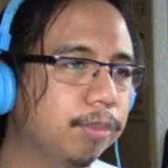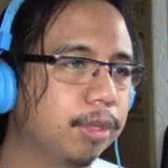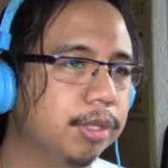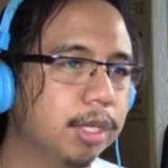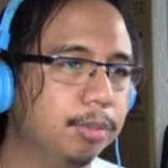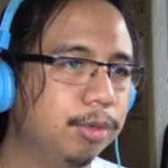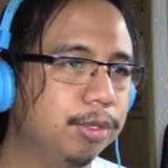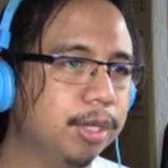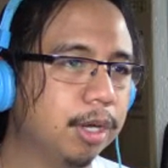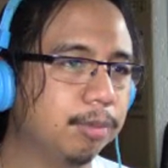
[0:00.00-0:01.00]
Summer
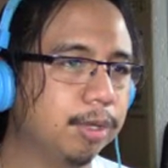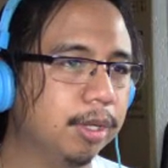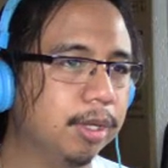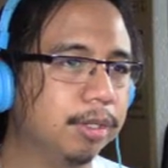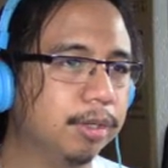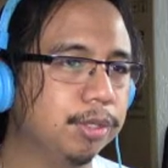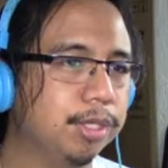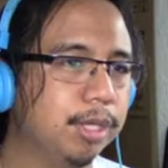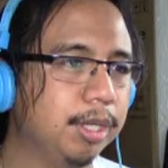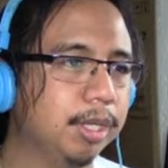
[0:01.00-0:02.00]
is coming and you
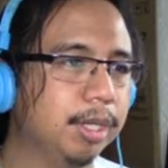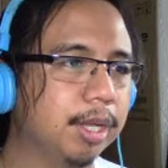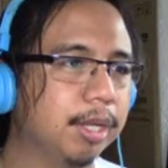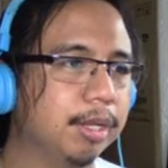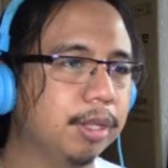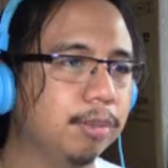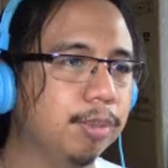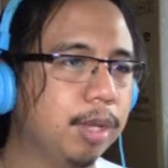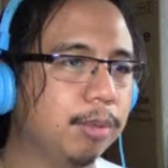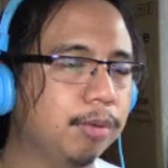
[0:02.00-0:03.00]
see an ad in the
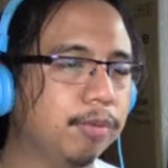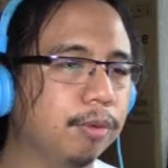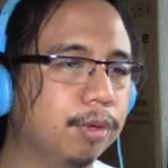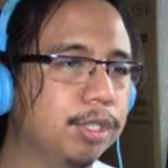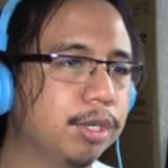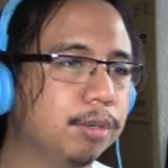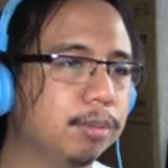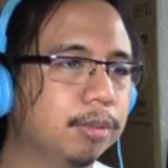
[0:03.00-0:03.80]
paper for a job.